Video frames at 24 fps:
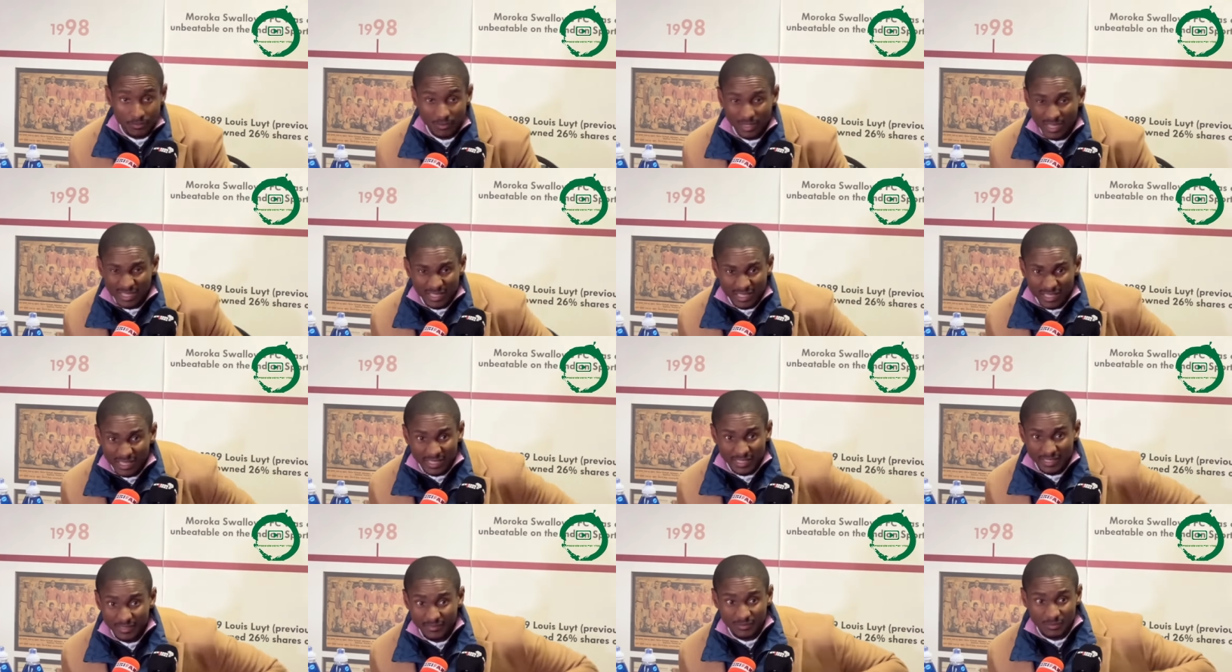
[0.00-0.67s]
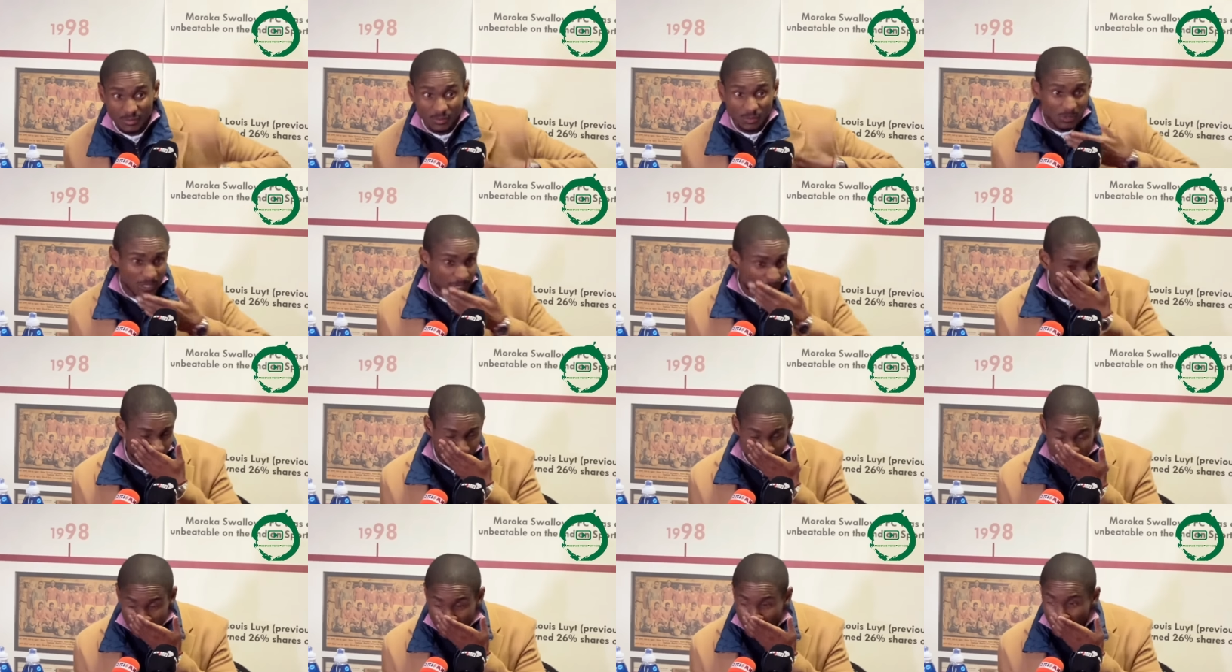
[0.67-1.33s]
I, I have to
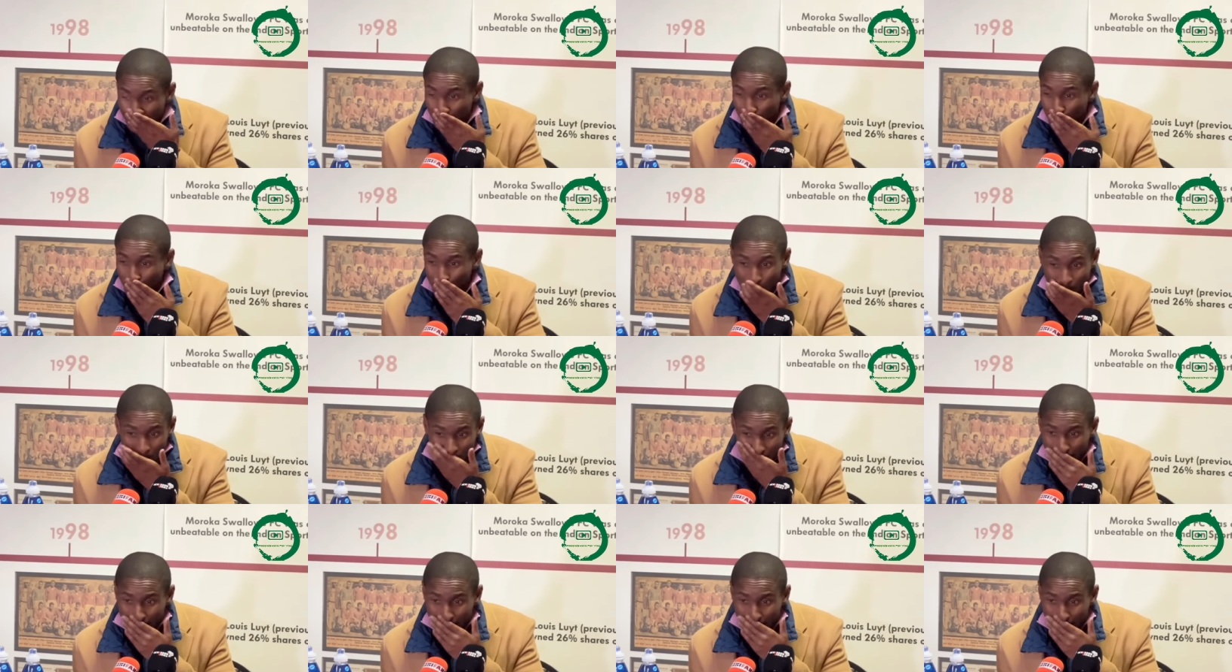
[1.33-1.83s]
now swallow.